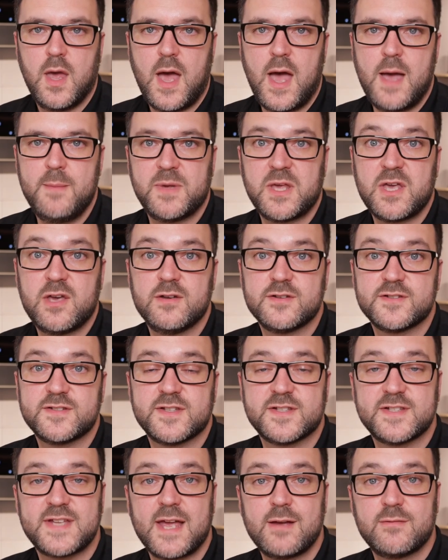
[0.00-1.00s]
And because
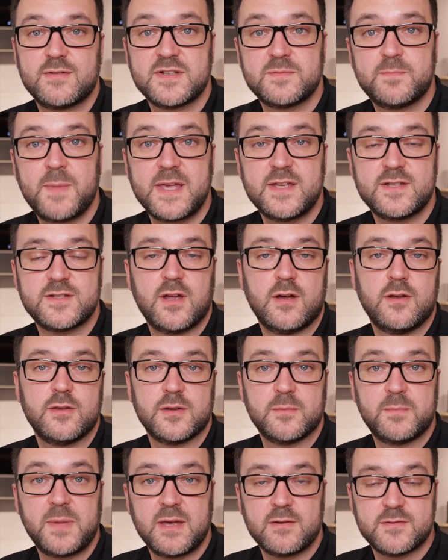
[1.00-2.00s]
the sound is based on
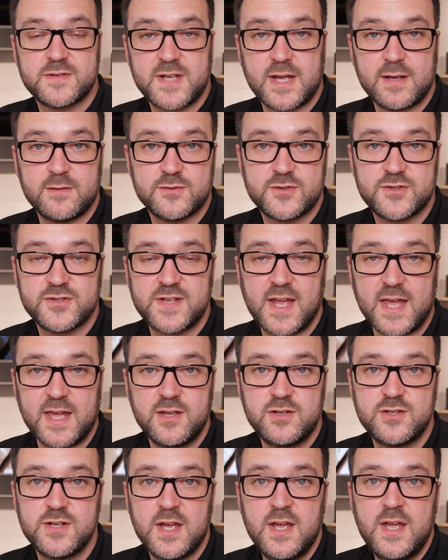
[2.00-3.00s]
the Beosound
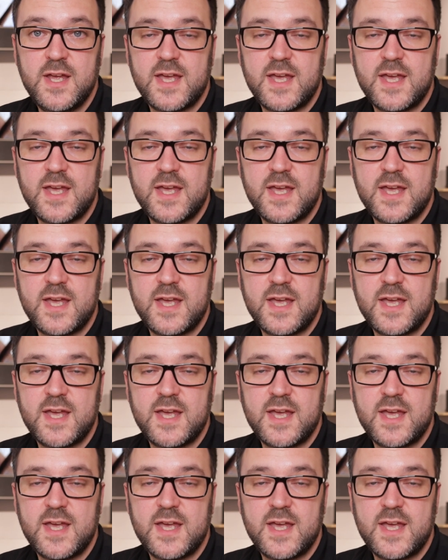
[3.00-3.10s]
Stage,